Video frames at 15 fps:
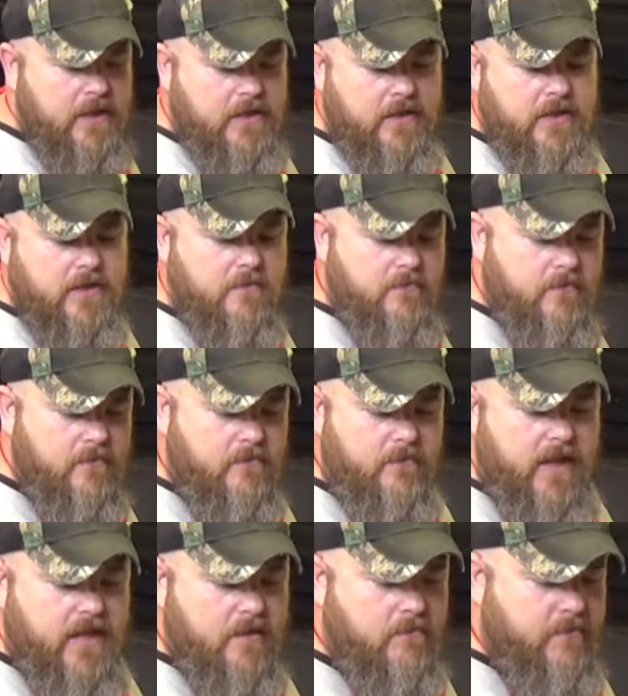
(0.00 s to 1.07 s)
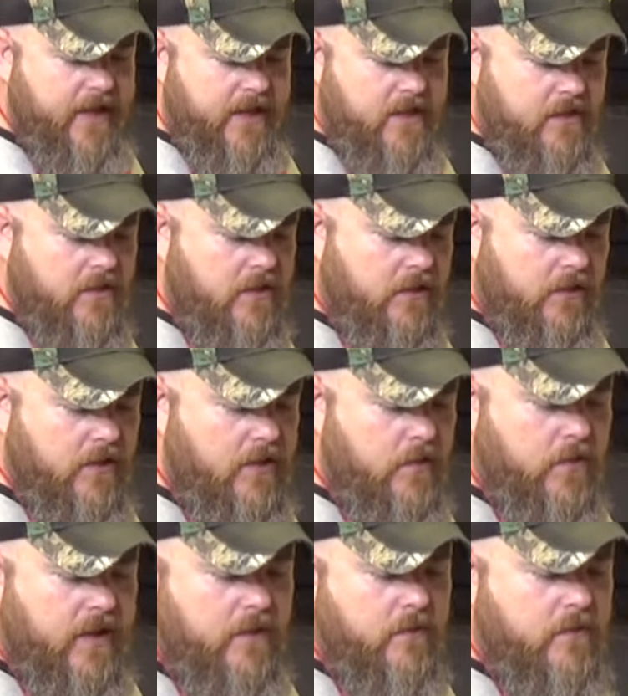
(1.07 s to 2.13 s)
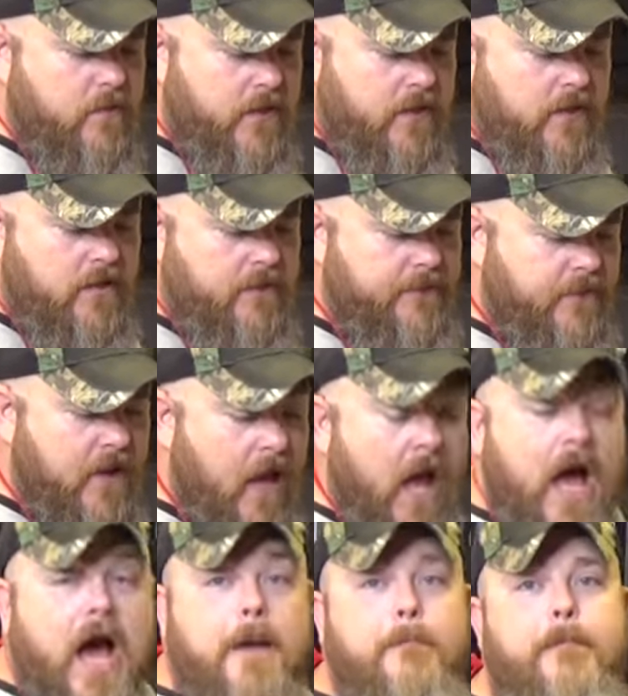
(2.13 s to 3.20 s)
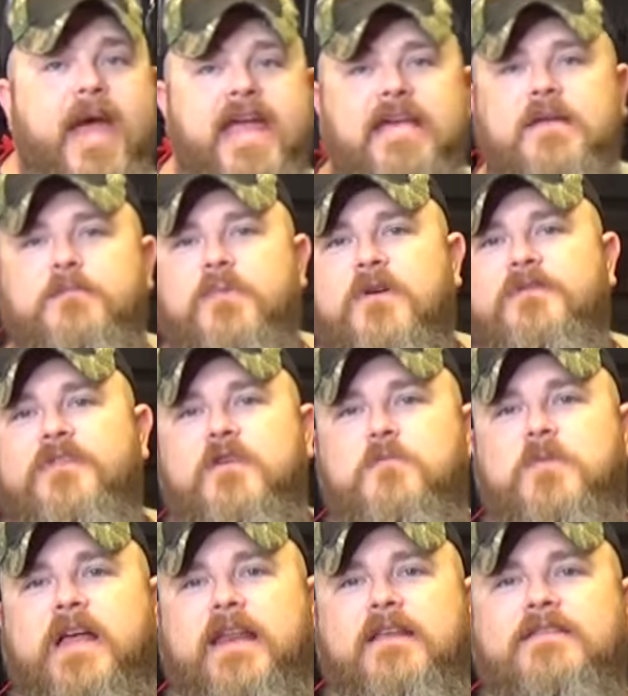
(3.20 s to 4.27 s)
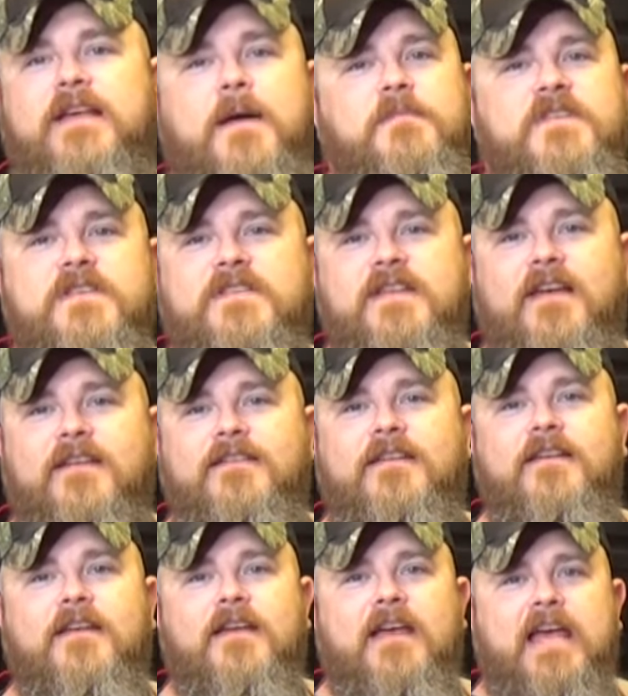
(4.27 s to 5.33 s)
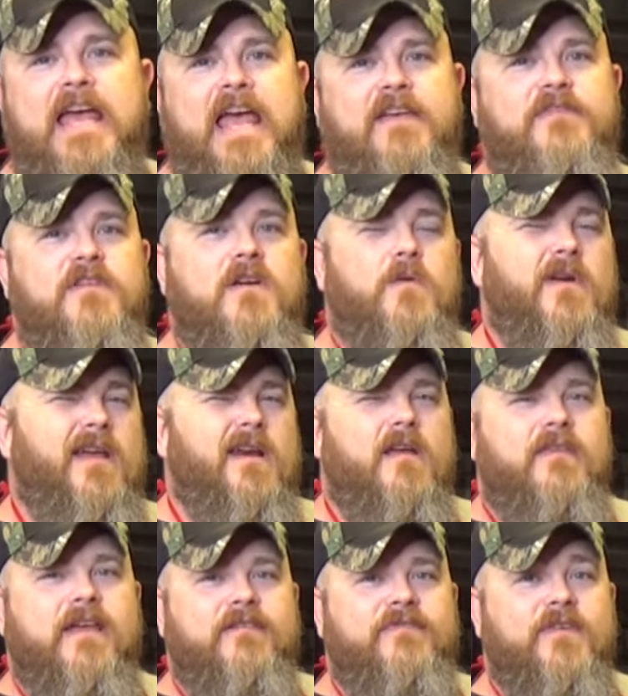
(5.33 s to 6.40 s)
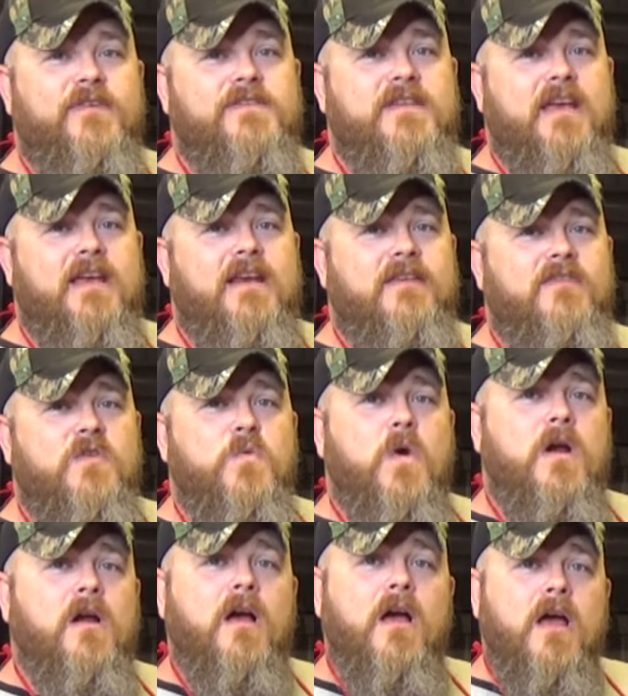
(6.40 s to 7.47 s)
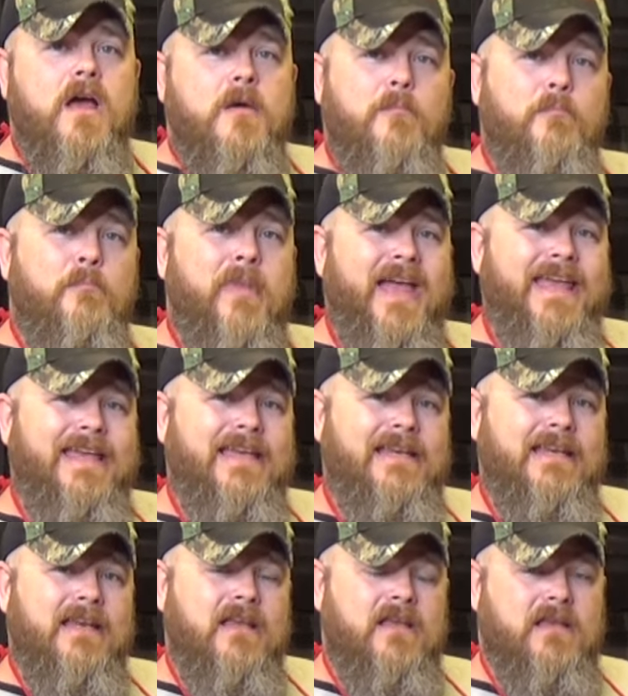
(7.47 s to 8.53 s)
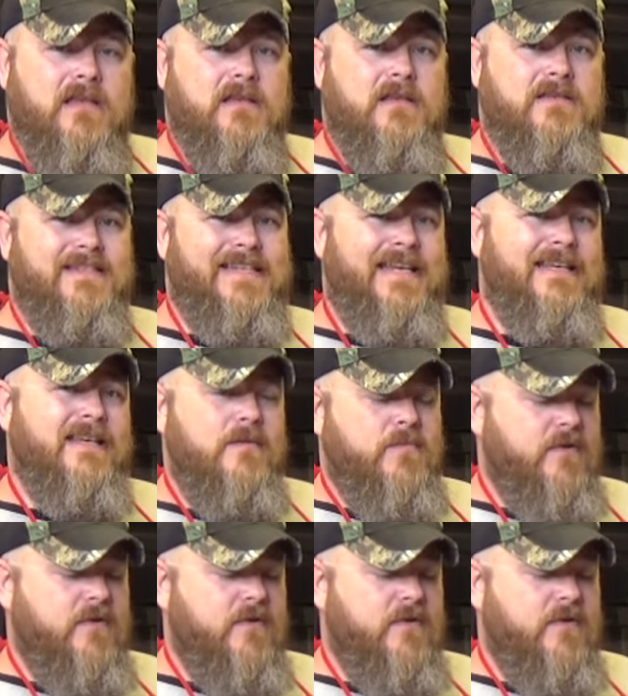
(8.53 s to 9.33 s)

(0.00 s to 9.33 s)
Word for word: I need to make a bacon cologne. I would wear it. A bacon perfume, ladies. I'm just telling you, if you're going out on that first date, if you wear a bacon scented